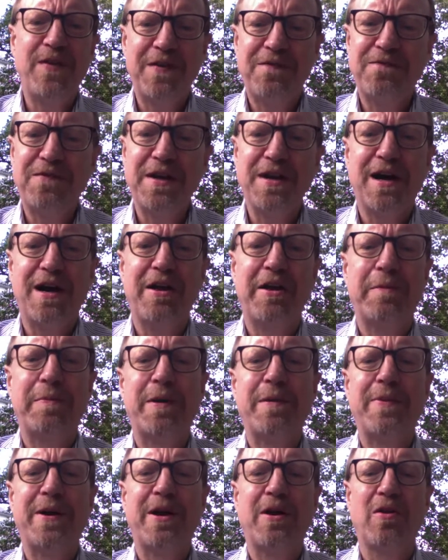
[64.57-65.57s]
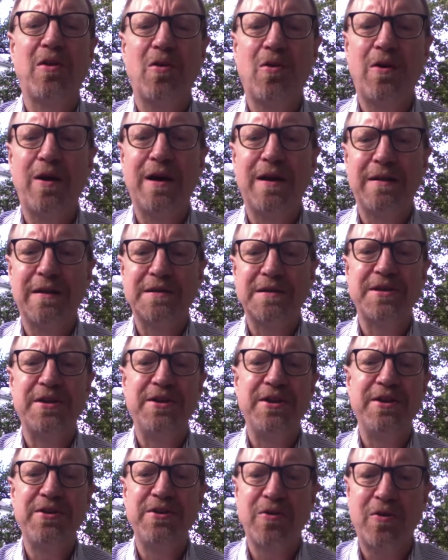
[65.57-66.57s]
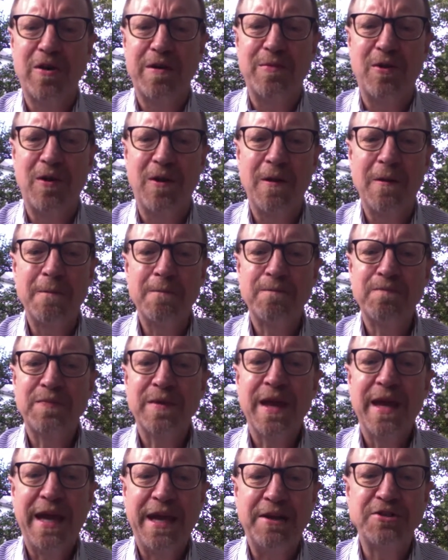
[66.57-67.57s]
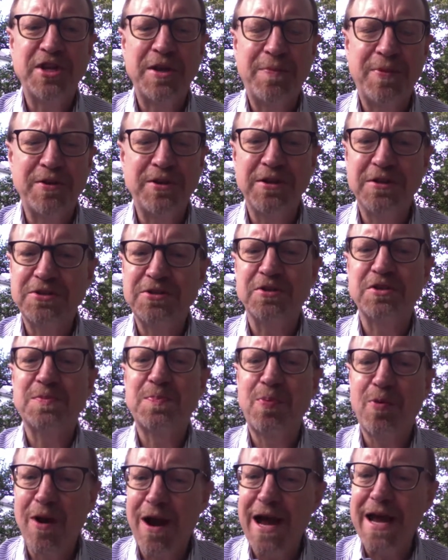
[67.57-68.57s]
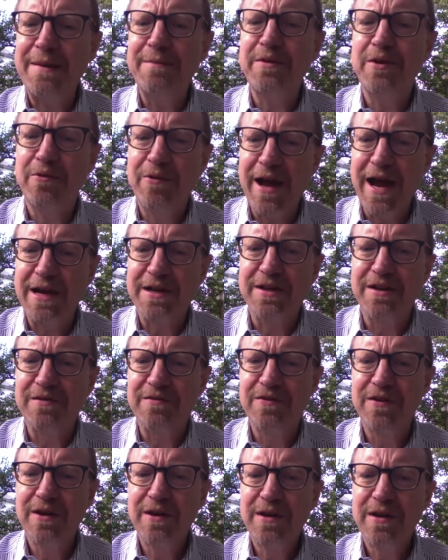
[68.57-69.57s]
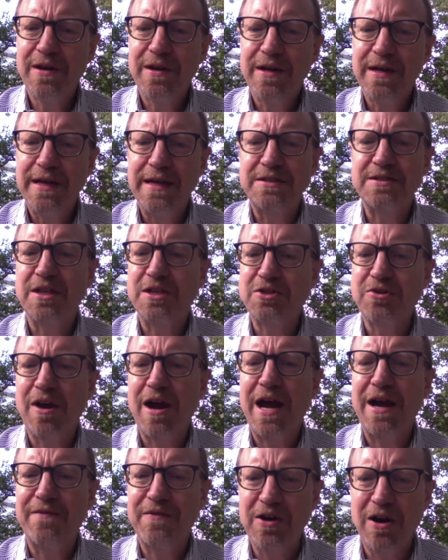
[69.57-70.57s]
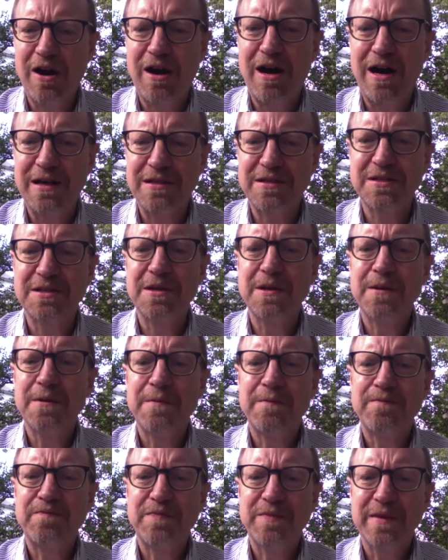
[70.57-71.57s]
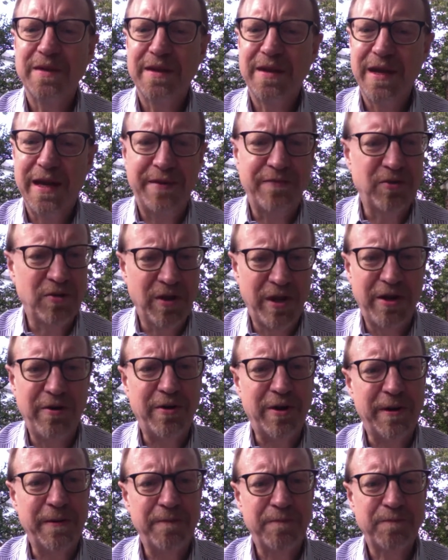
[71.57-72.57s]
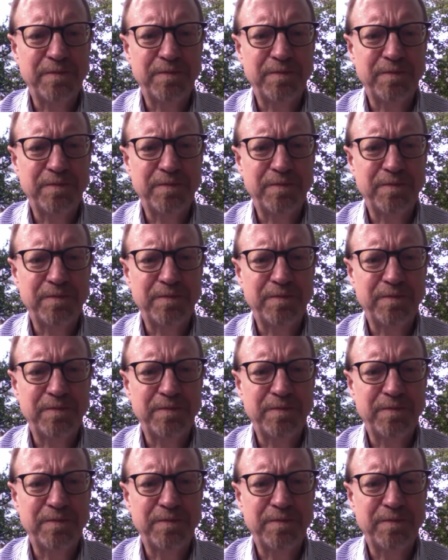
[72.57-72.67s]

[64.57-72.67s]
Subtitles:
$50 per barrel oil is the new normal, energy producers' prime directive is to drive costs ever lower.